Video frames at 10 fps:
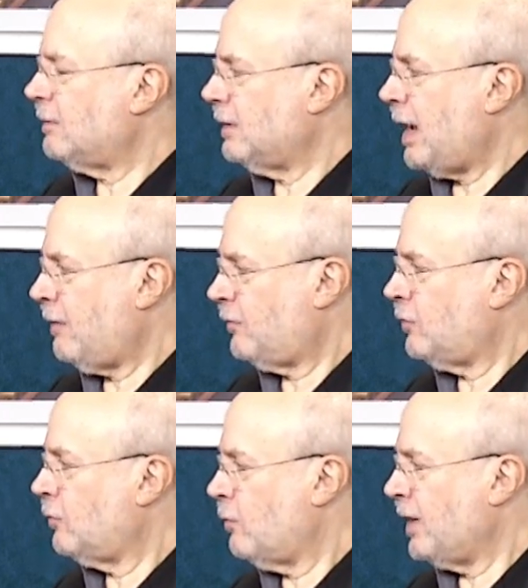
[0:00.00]
after
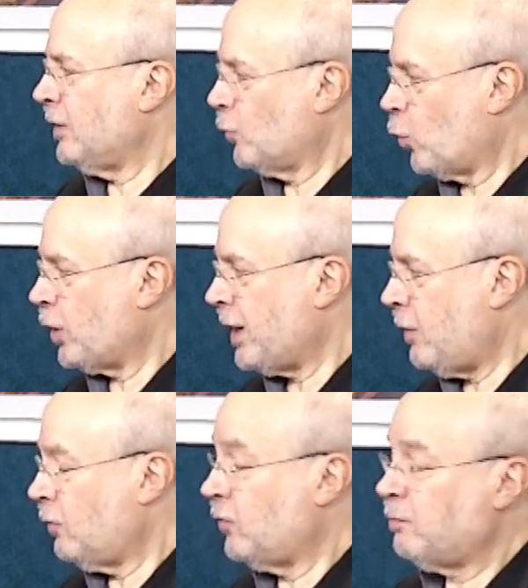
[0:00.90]
the regular work
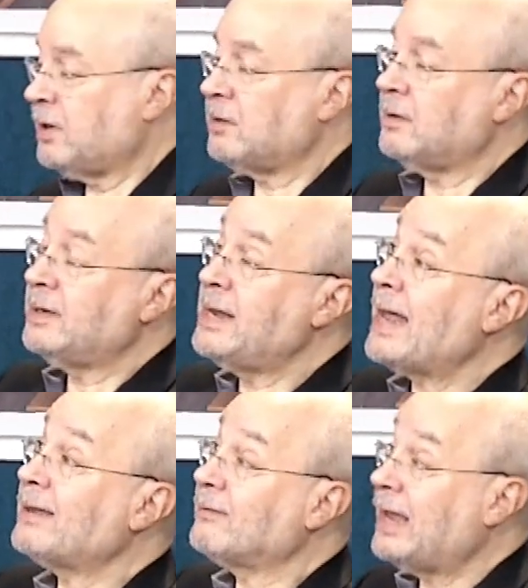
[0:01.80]
hours, but not
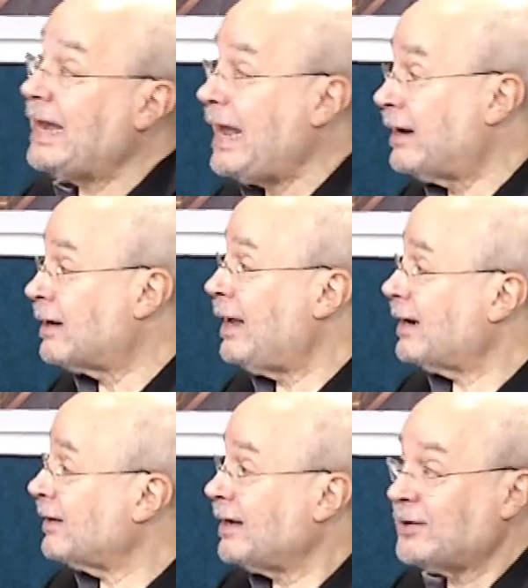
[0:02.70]
at 8 o'clock
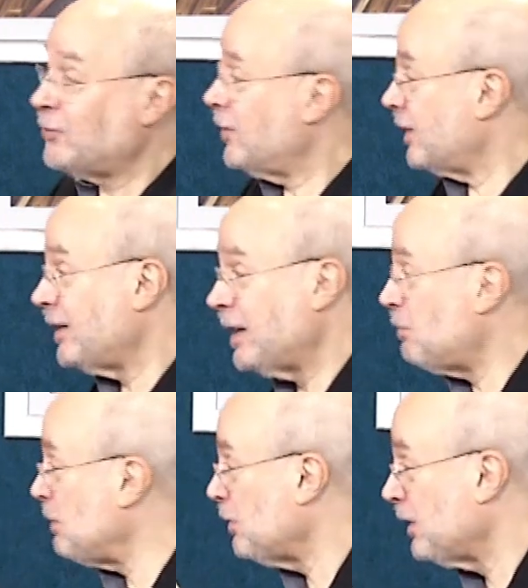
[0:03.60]
at night, because you're not going to get
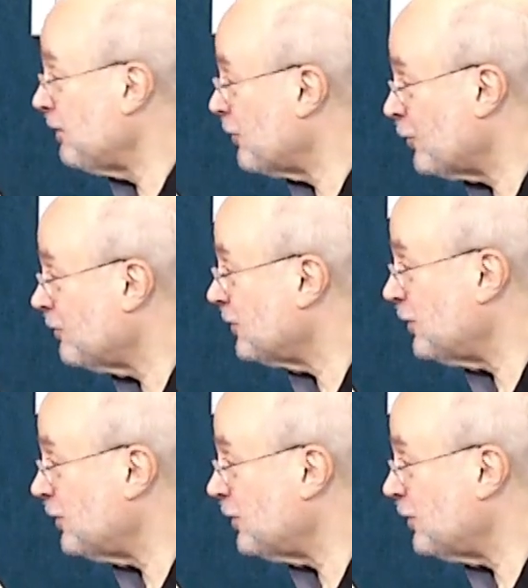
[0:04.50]
people to leave their